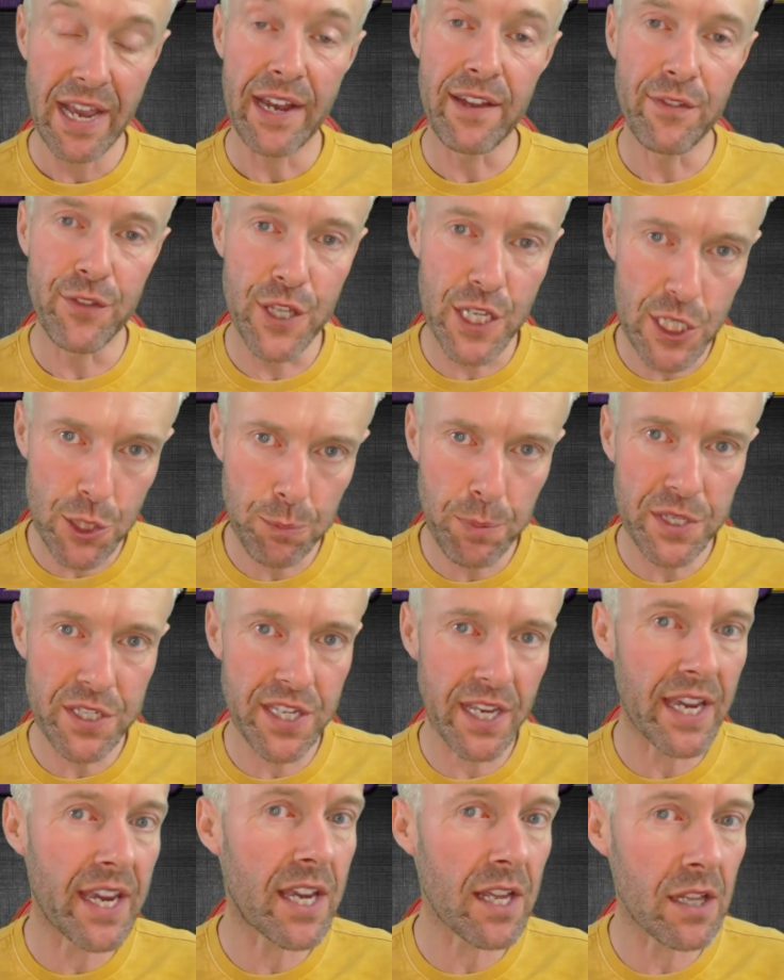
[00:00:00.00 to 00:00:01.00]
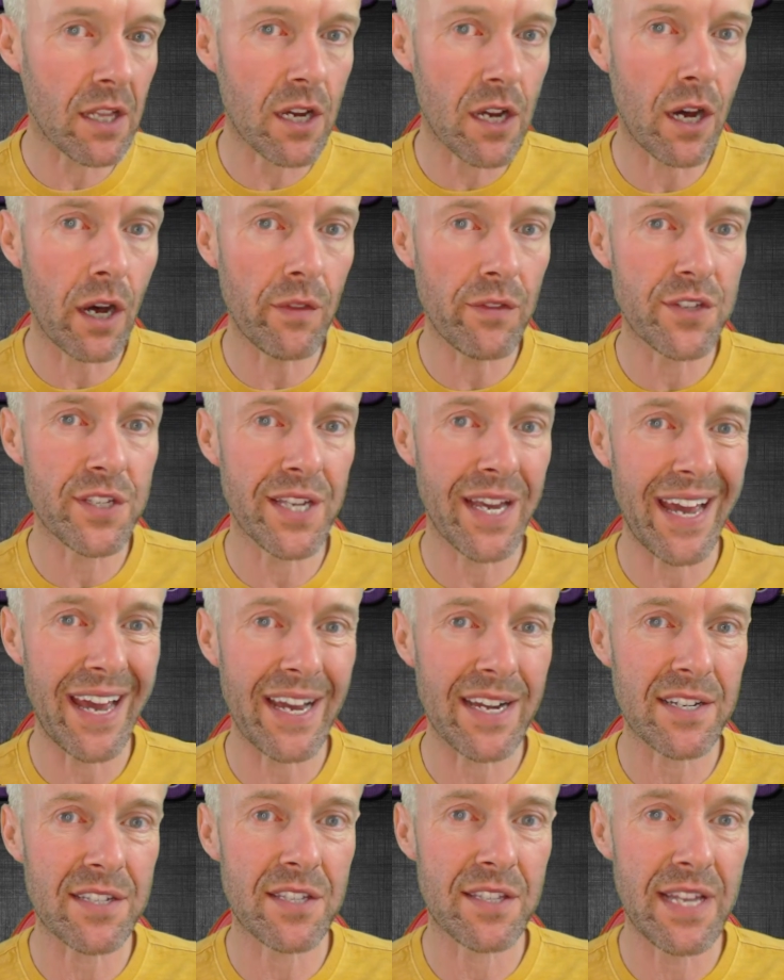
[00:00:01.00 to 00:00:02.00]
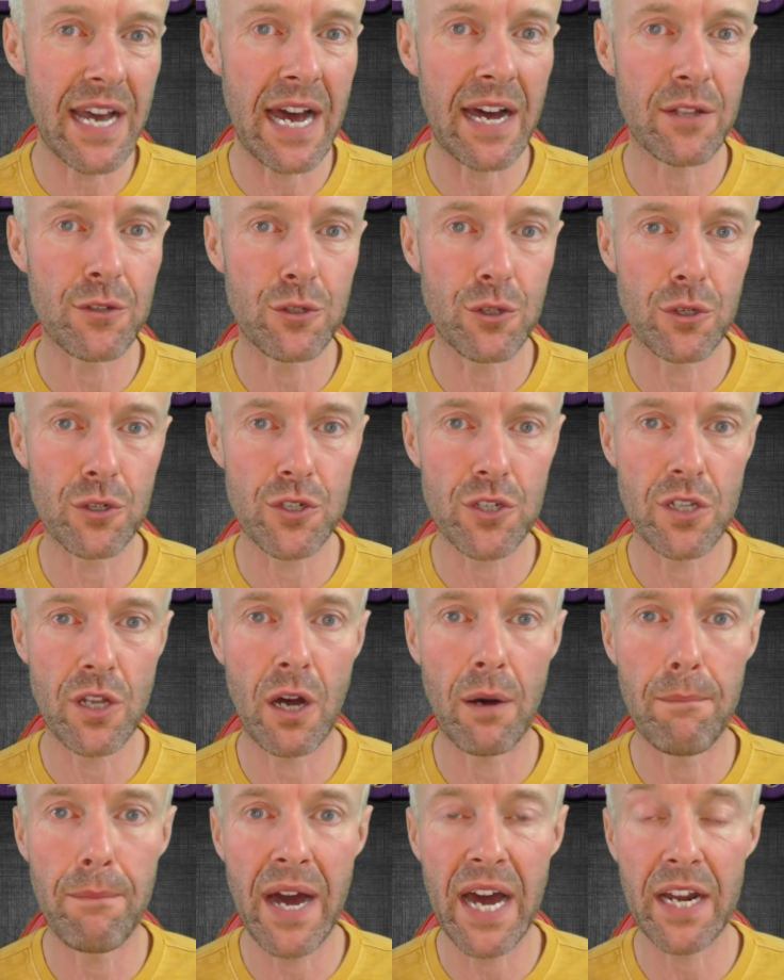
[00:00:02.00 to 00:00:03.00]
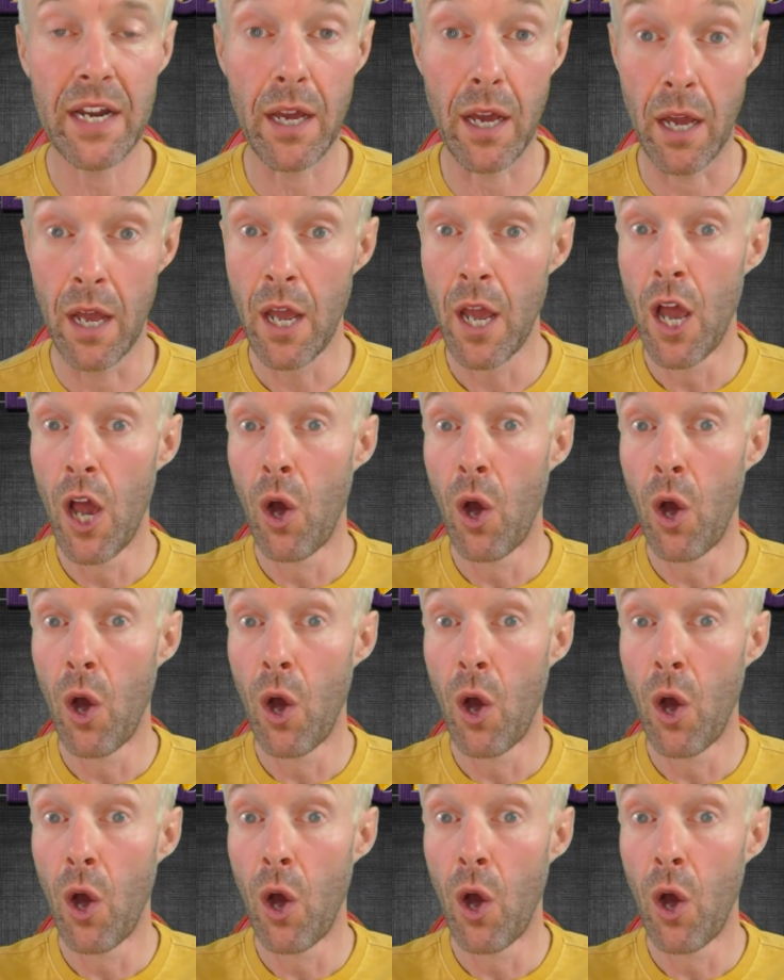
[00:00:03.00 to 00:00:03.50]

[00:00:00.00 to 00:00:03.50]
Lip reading: In this particular context, that does not matter.